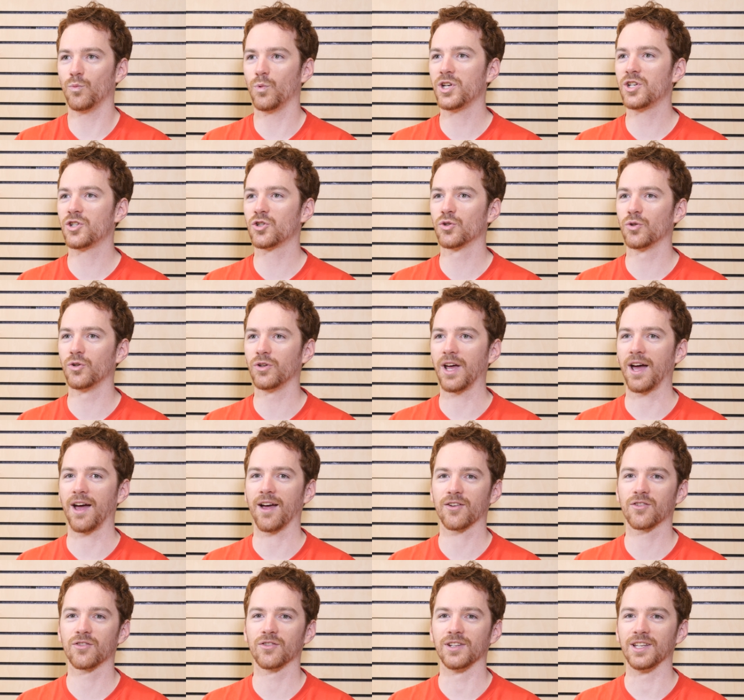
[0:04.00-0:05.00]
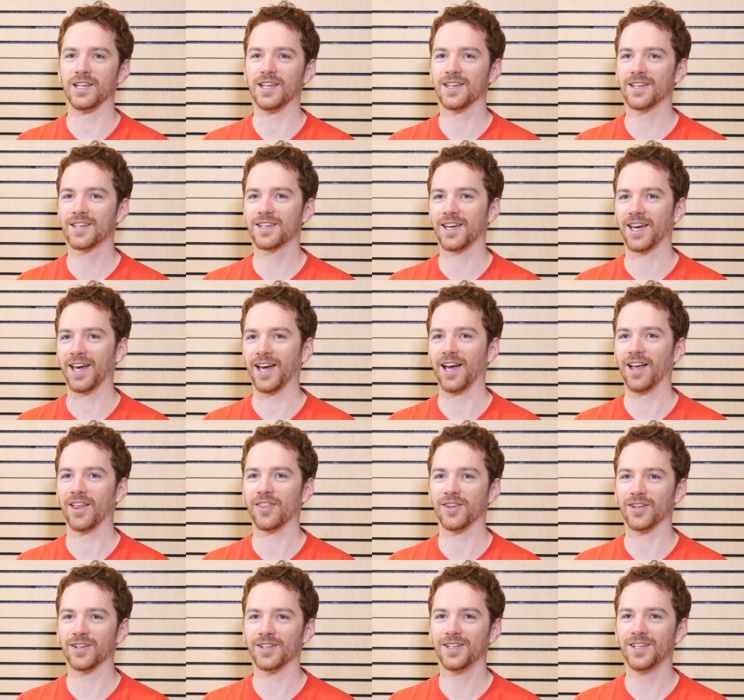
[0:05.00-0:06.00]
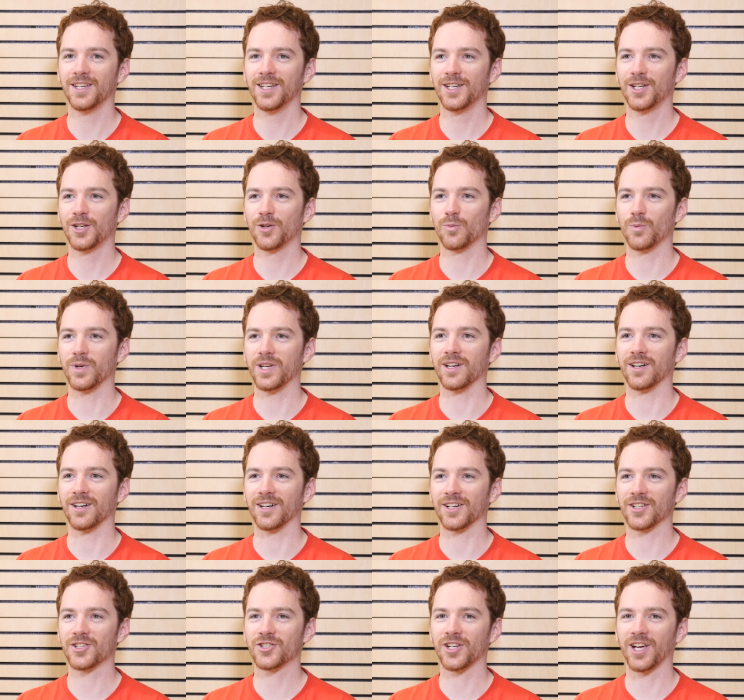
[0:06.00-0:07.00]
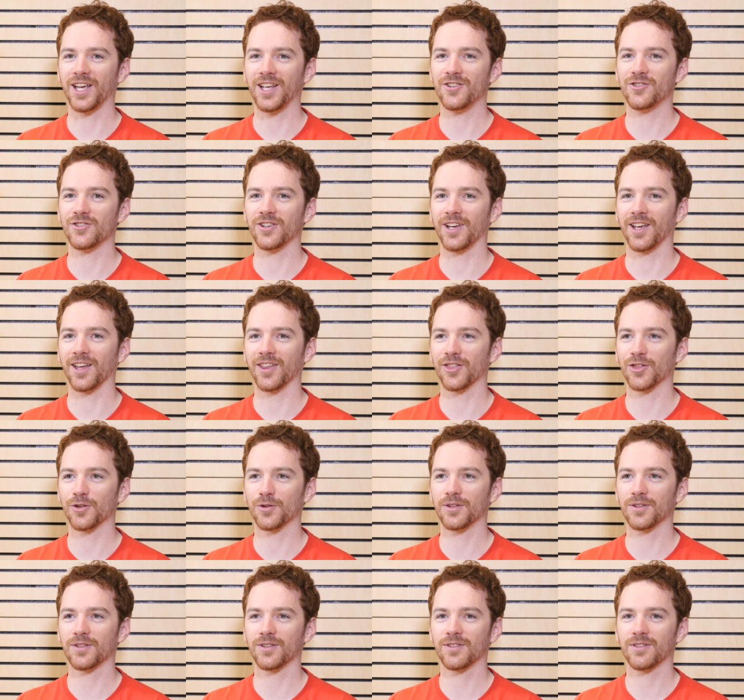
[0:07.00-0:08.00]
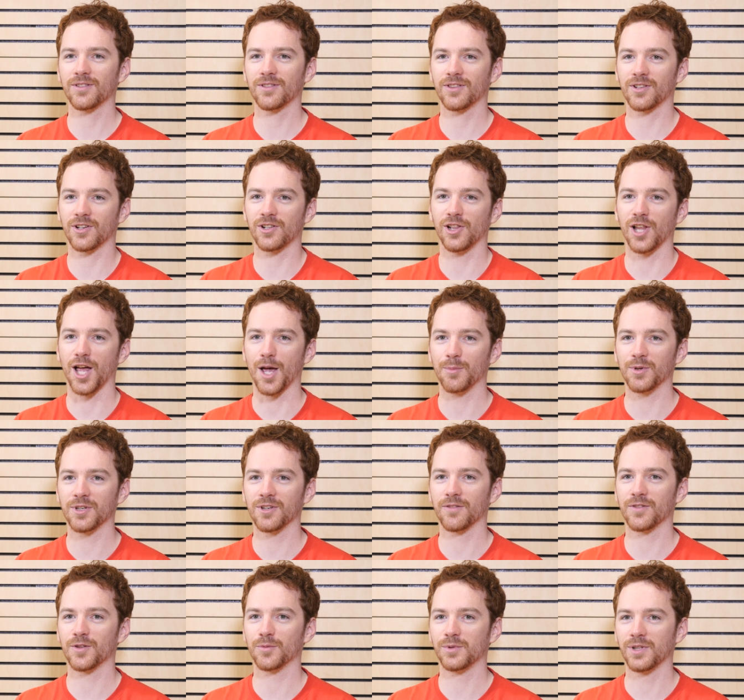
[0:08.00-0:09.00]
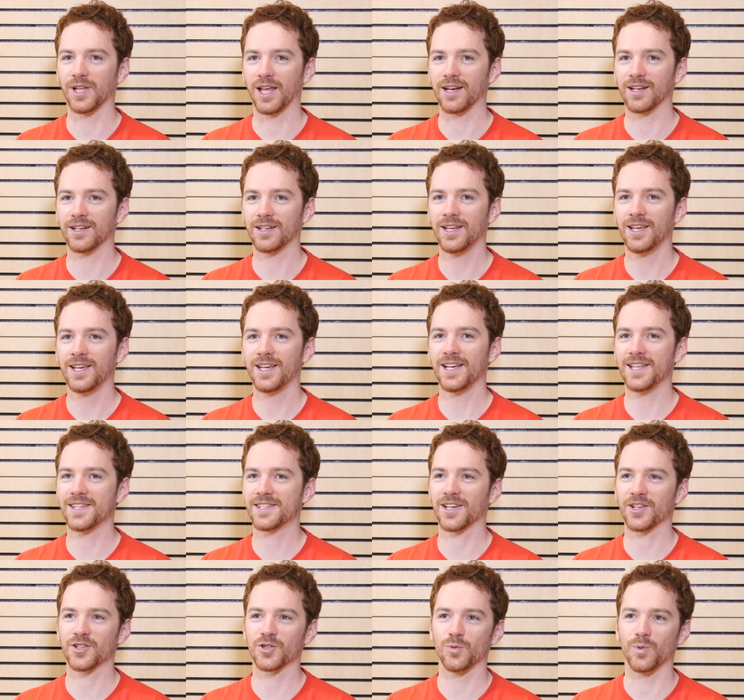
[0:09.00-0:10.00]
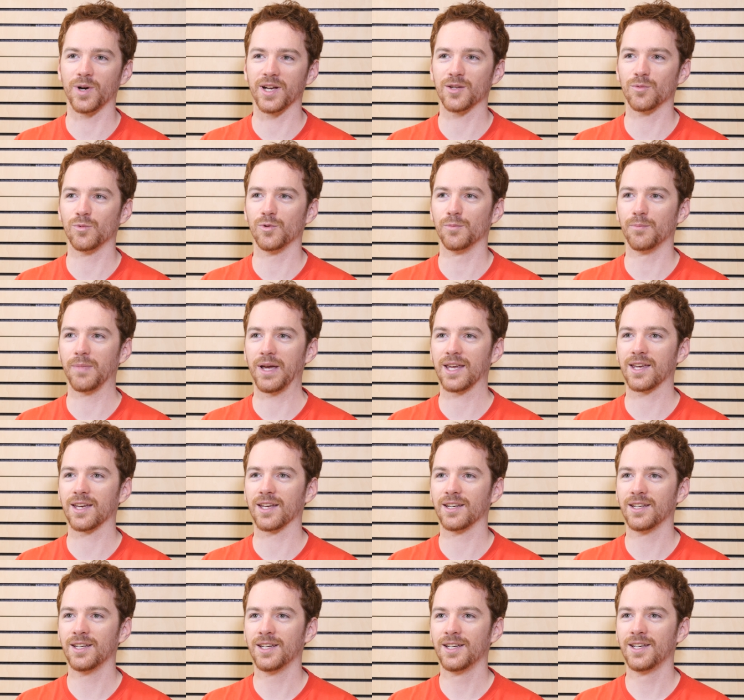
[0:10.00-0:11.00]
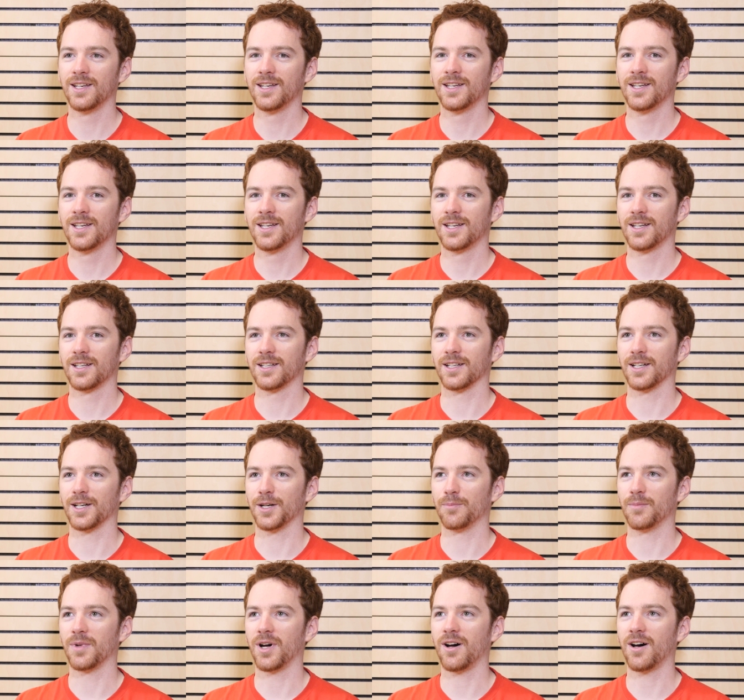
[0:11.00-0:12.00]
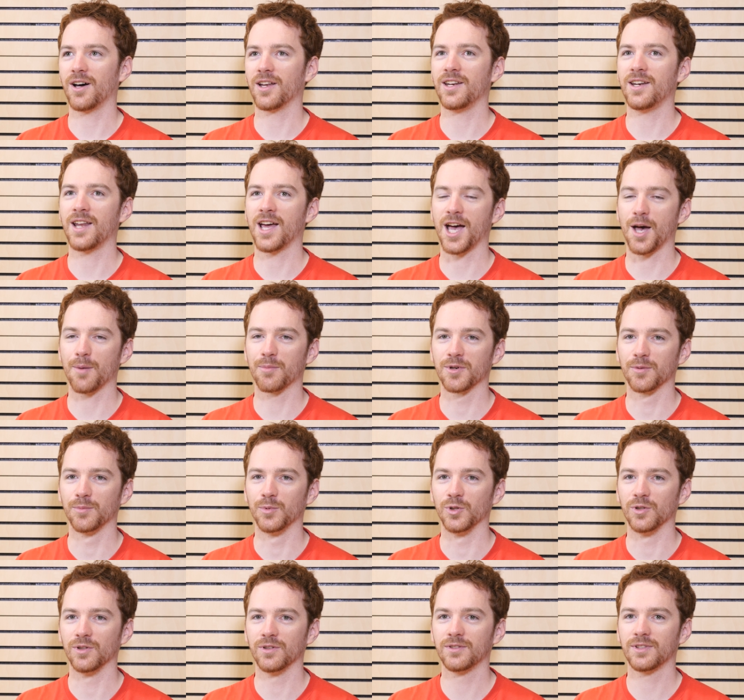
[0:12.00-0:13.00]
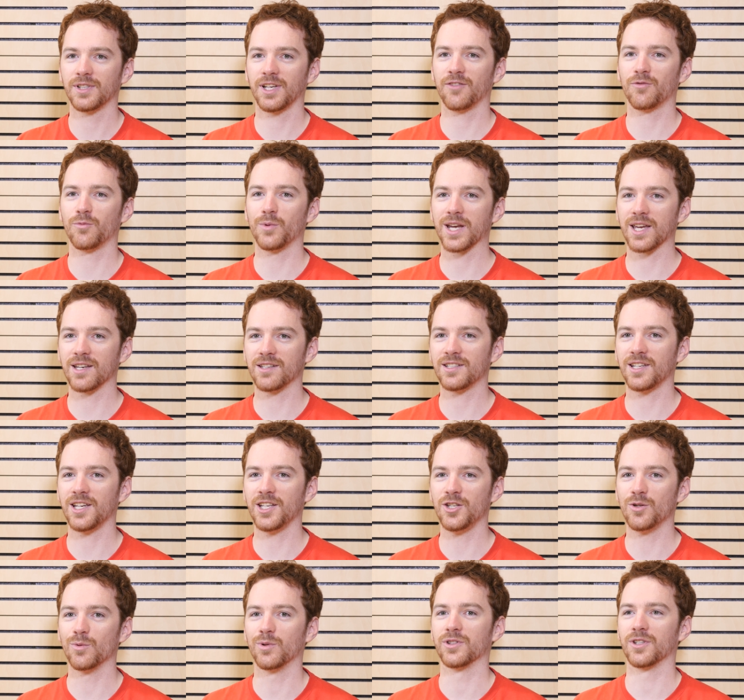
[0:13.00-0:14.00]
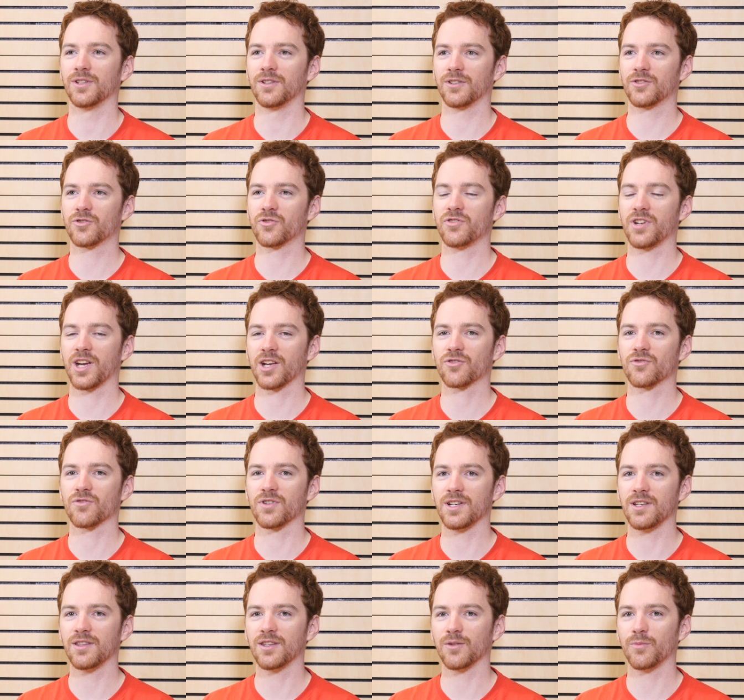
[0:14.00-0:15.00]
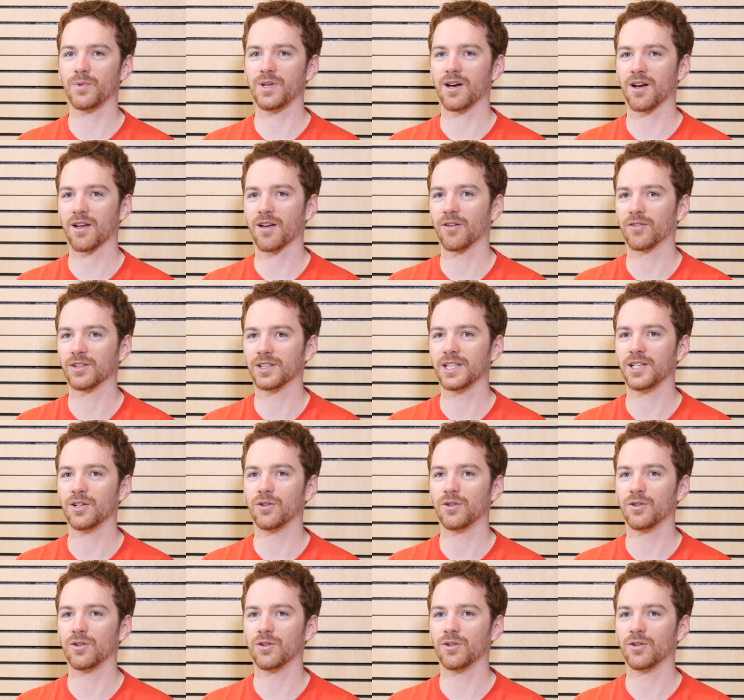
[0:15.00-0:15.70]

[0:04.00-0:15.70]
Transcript: we should actually care that we are changing the, the climate of the planet in such a way that will make it um, uninhabitable if we continue on the trajectory that we are currently